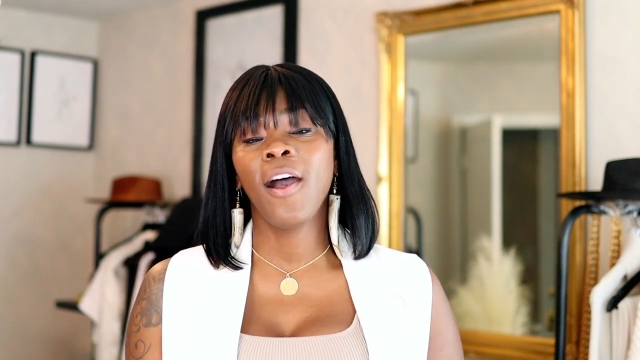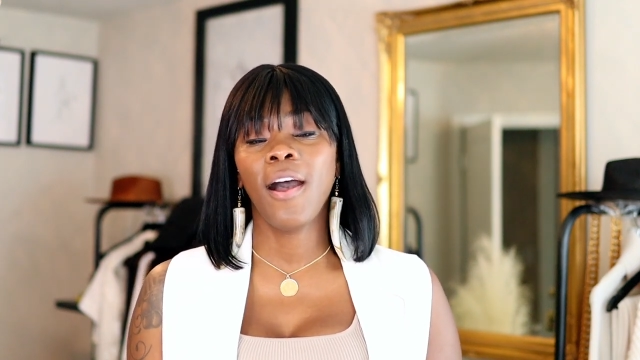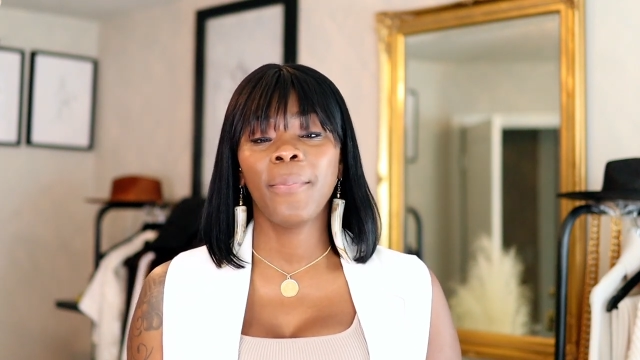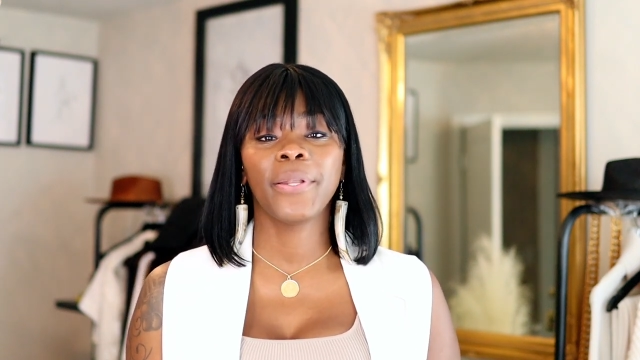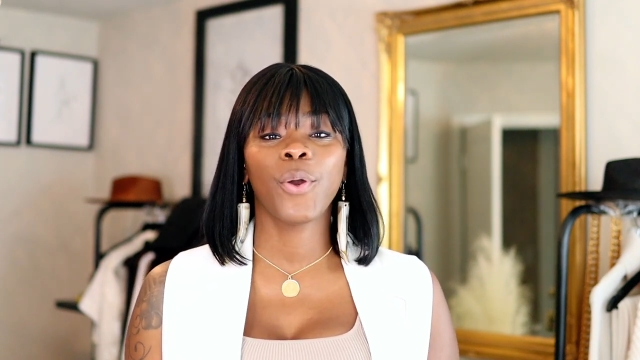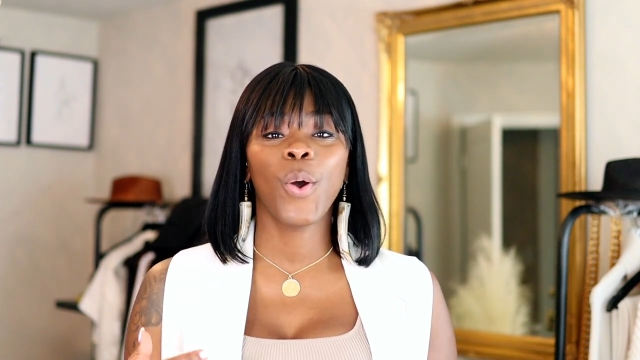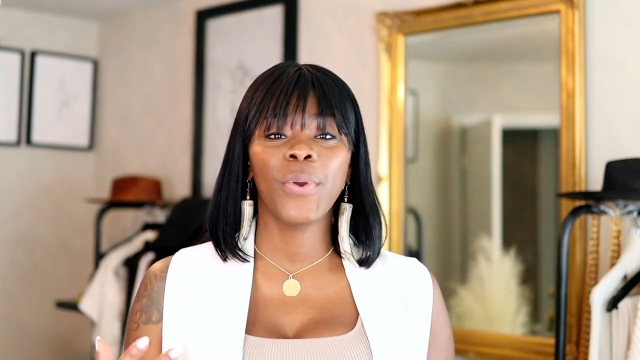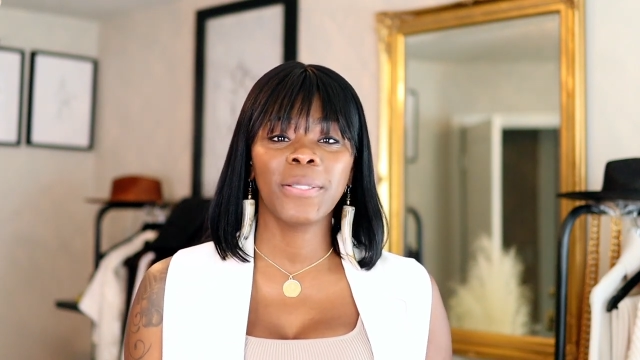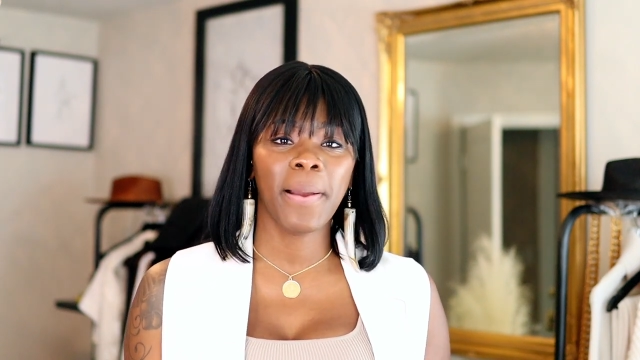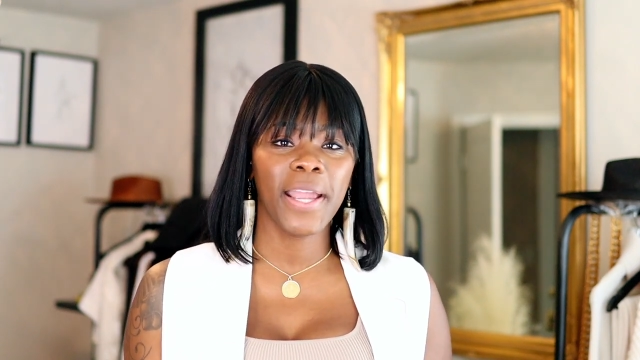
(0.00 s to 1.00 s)
job and
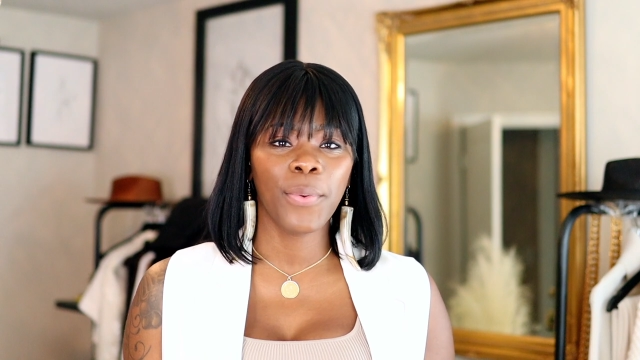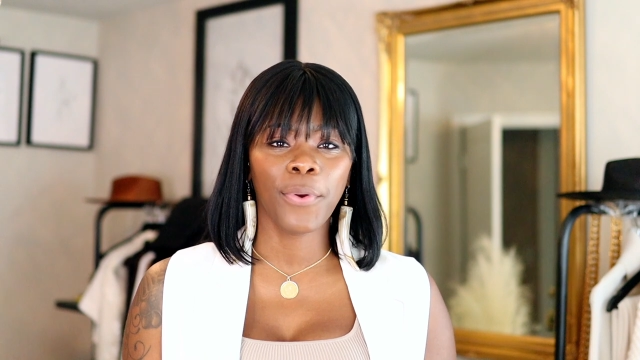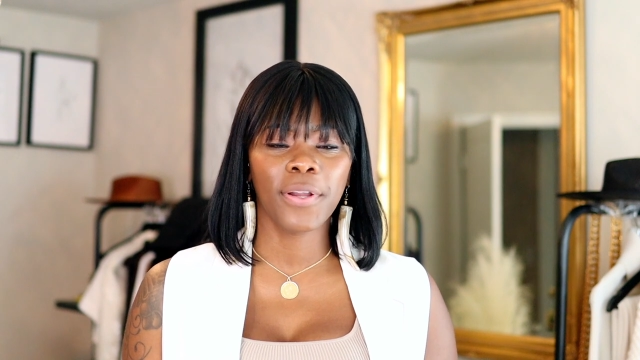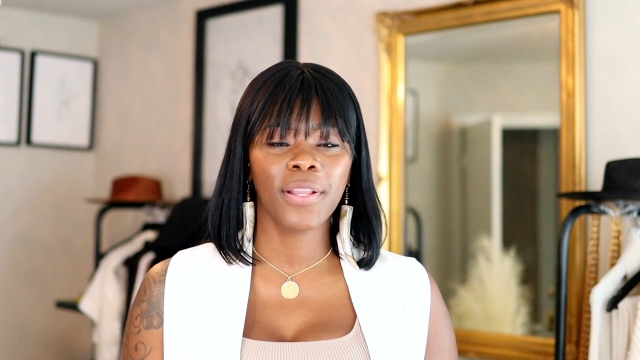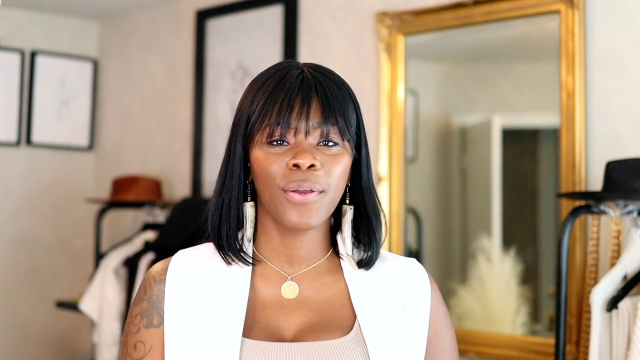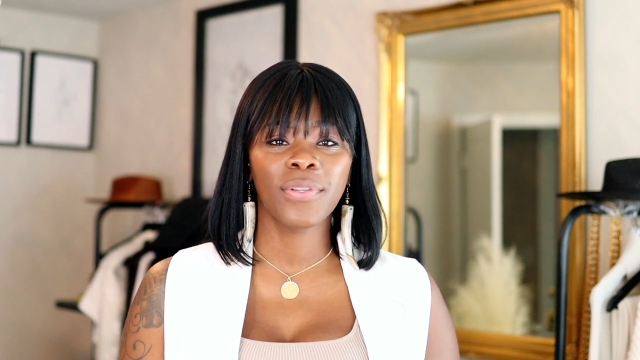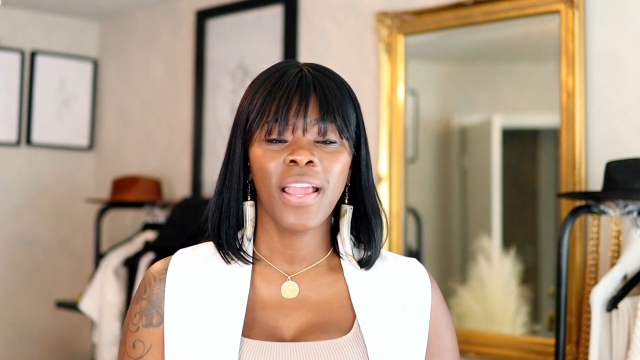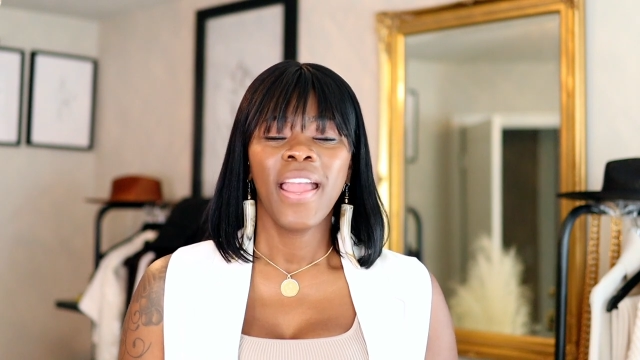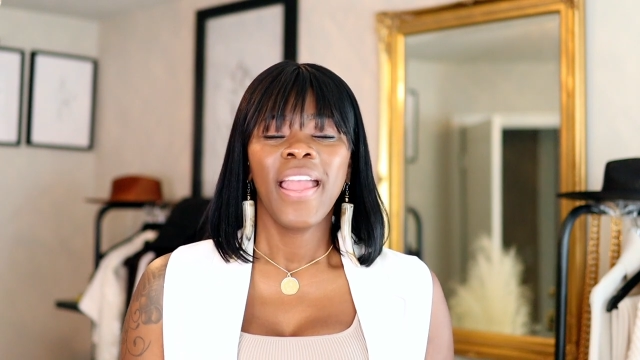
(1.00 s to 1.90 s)
always buying work clothes